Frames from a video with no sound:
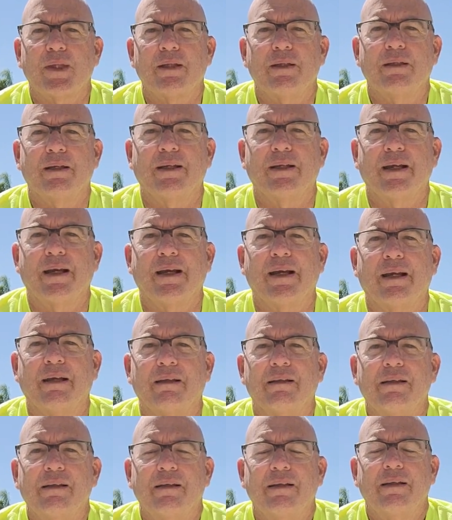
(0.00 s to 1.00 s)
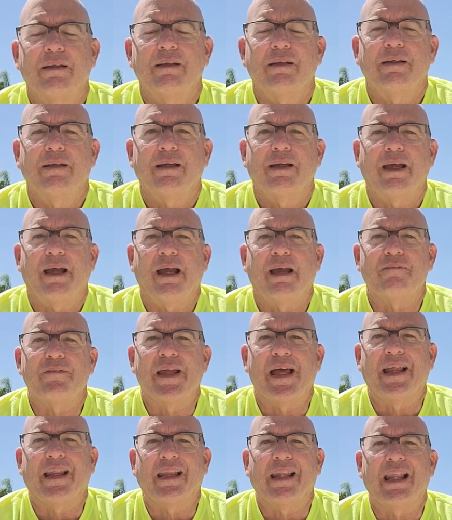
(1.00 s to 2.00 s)
you kind of have
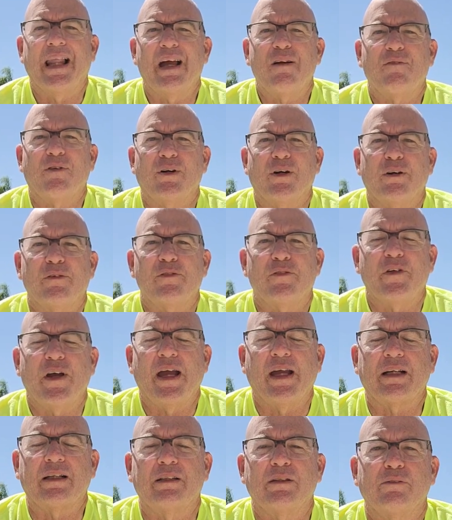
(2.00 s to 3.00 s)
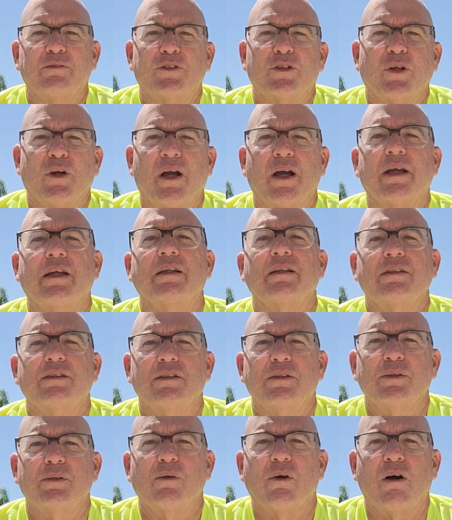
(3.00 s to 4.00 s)
that lever effect of trying
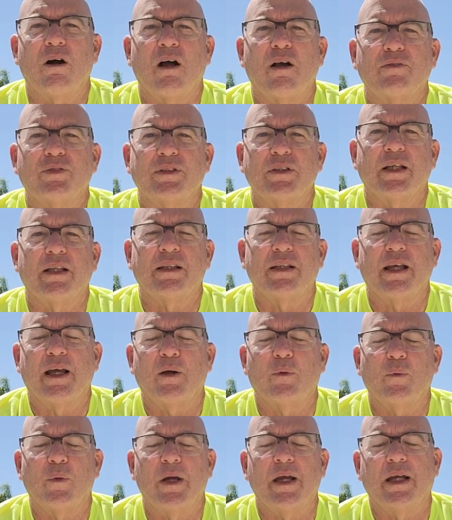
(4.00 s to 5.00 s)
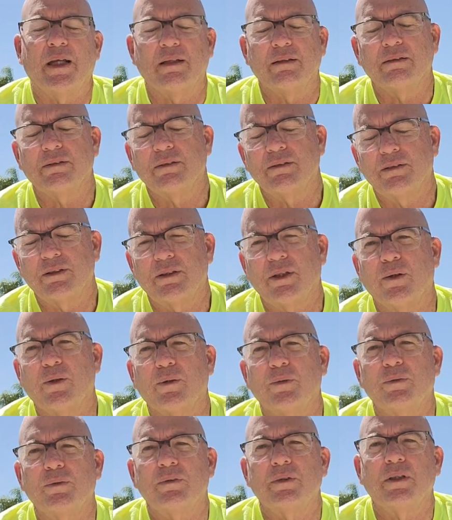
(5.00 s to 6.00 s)
to offset that weight.
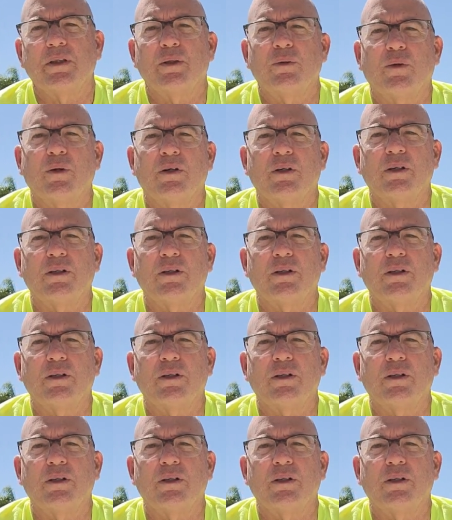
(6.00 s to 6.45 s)
So in order